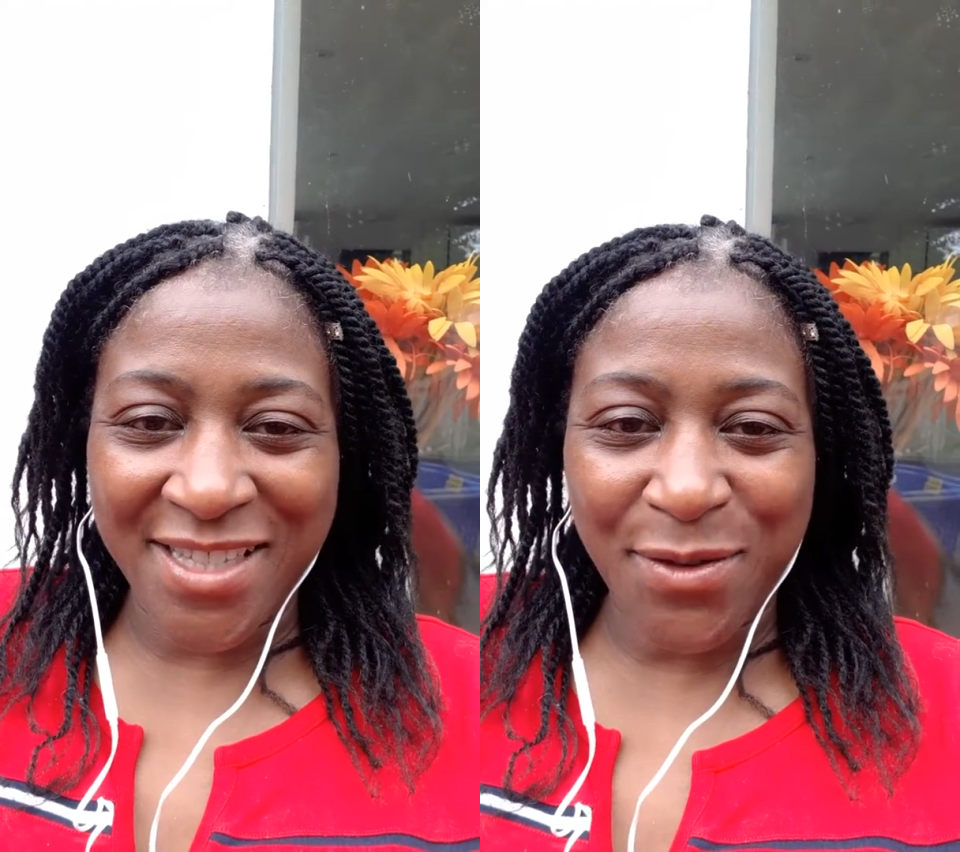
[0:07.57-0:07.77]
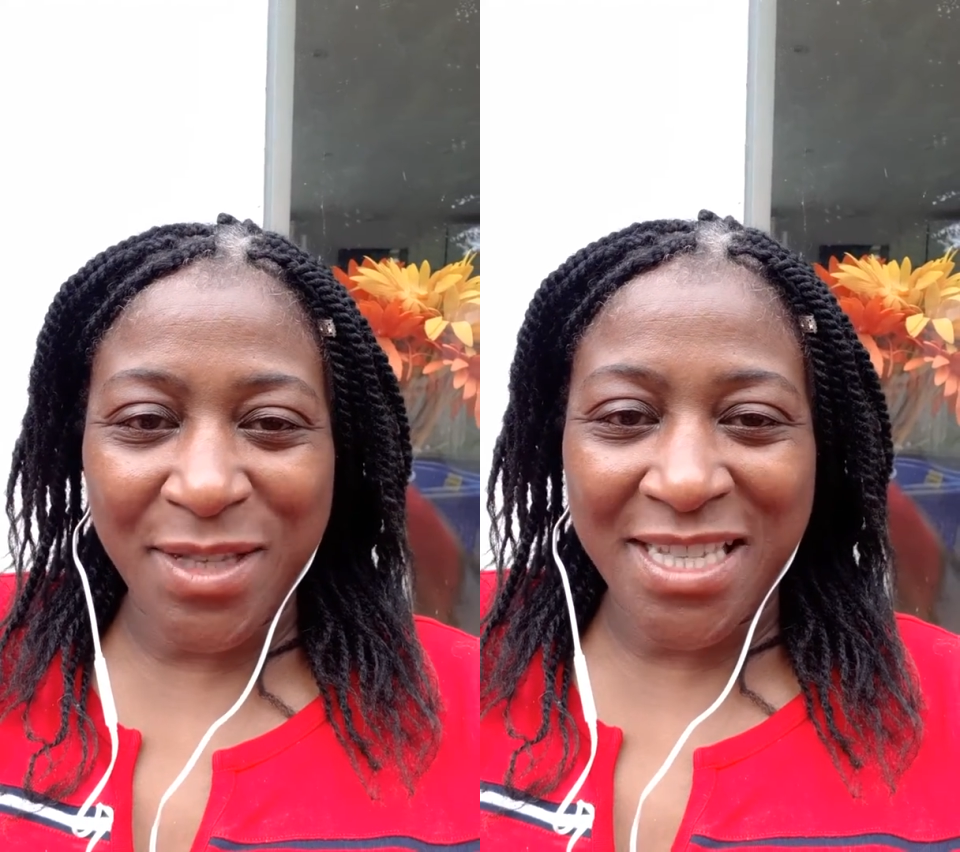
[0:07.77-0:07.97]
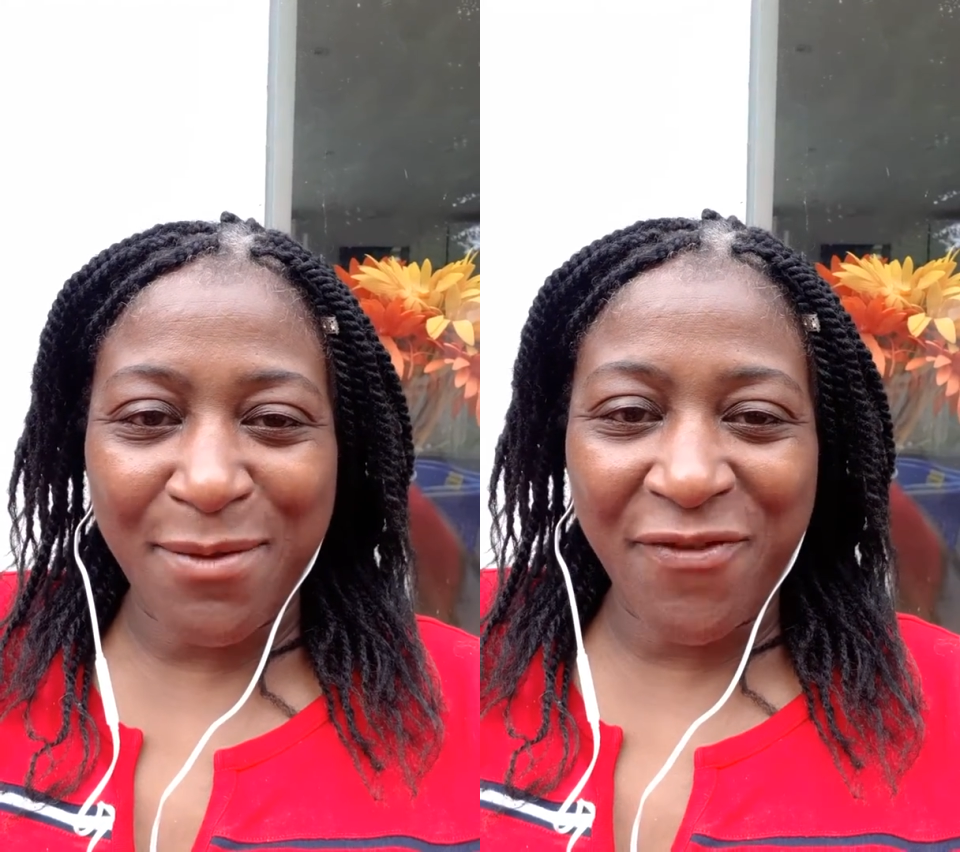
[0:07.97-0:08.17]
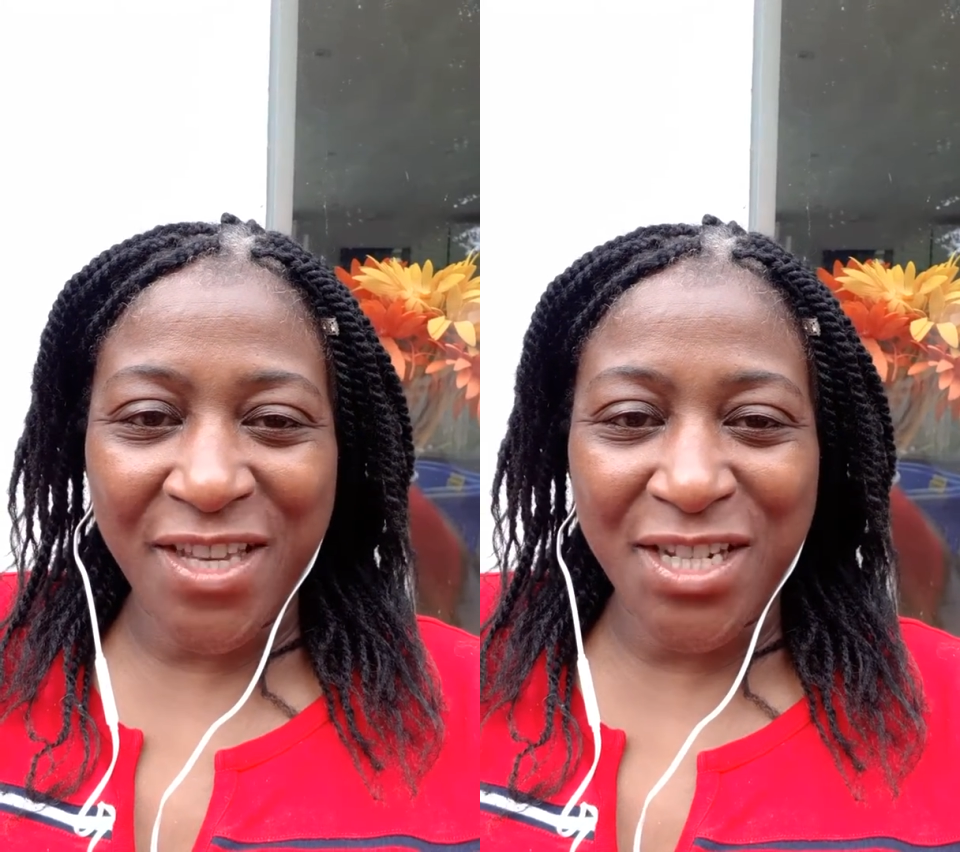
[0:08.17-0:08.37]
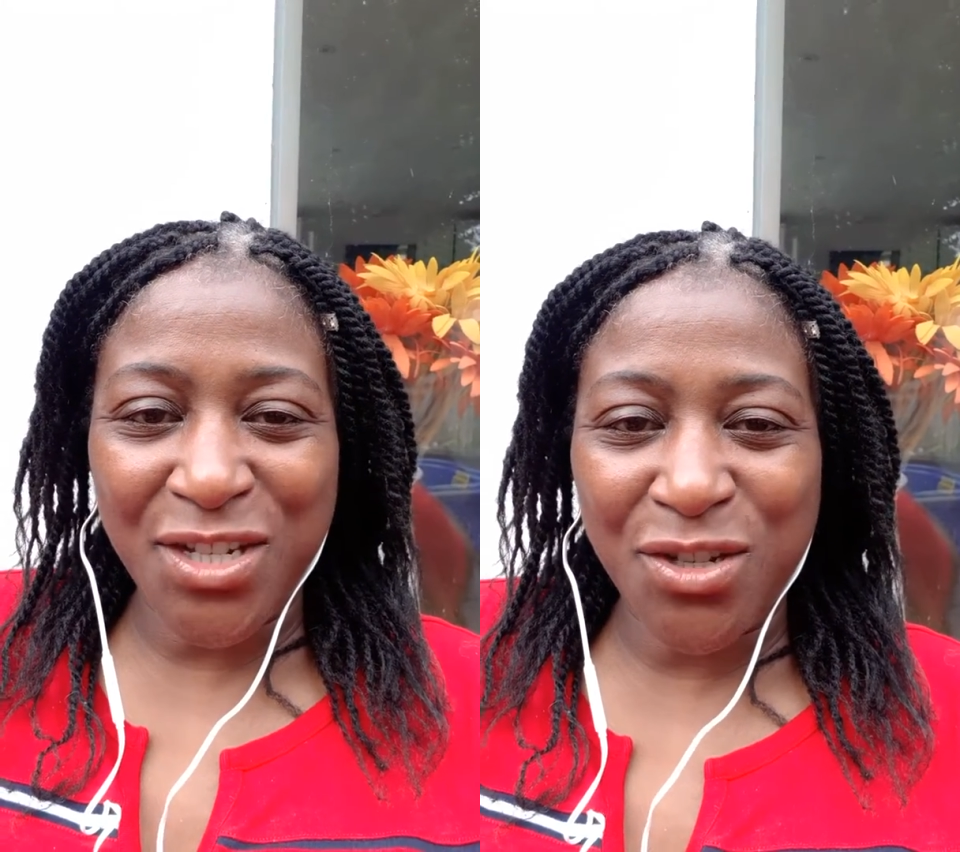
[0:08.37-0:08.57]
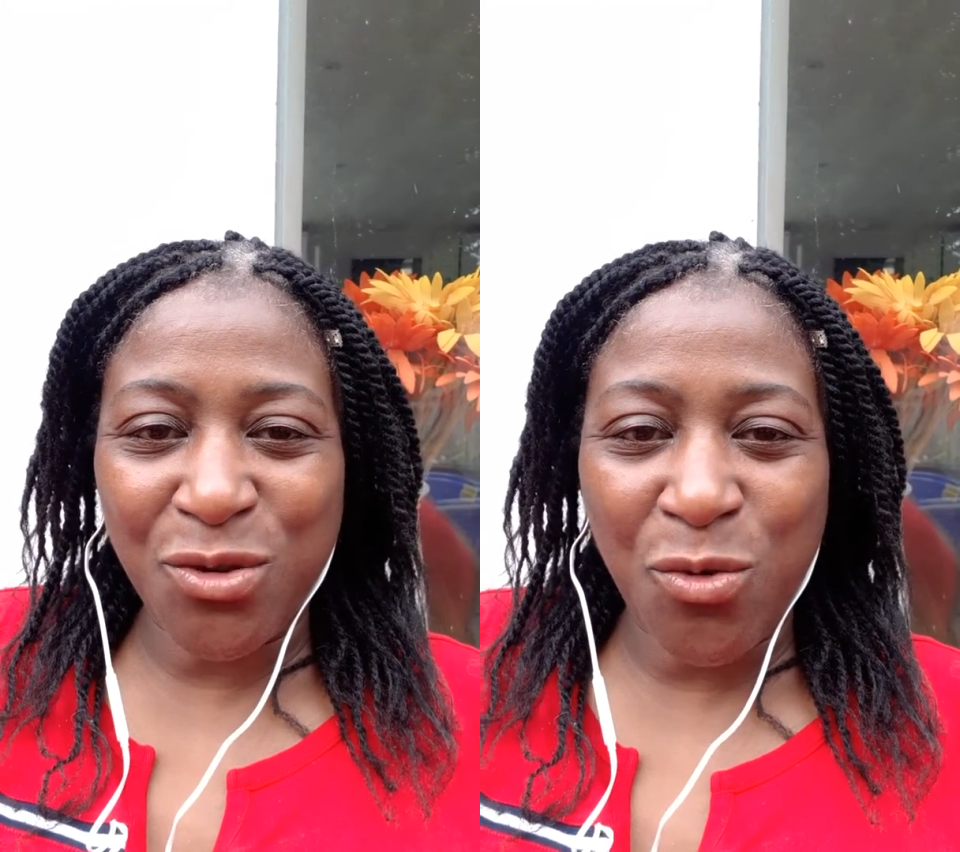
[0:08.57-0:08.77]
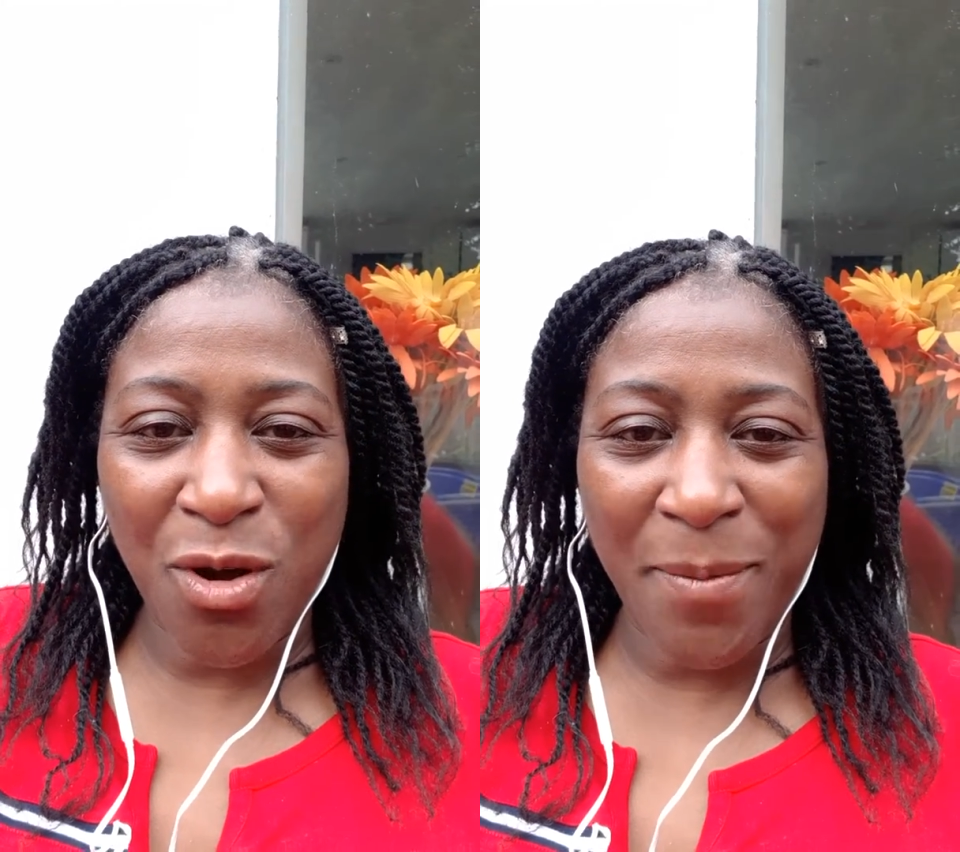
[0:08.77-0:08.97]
so it seemed fitting to talk